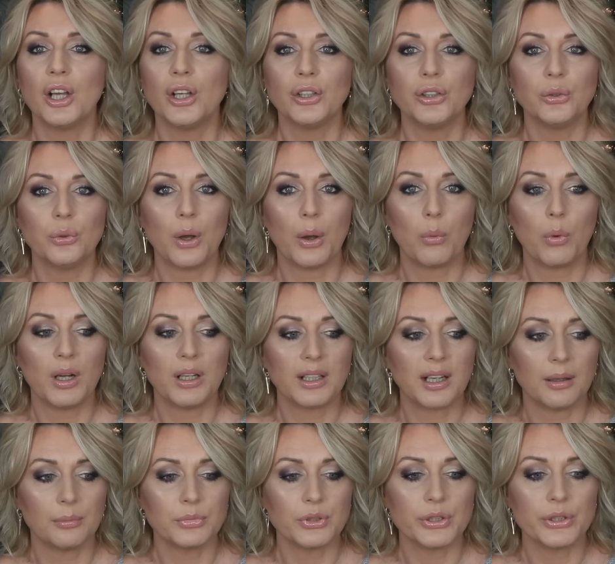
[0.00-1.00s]
you are
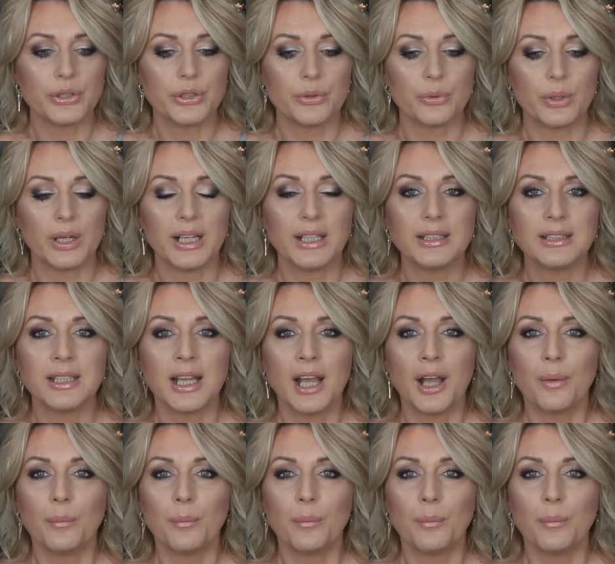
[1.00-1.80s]
welcome to do it.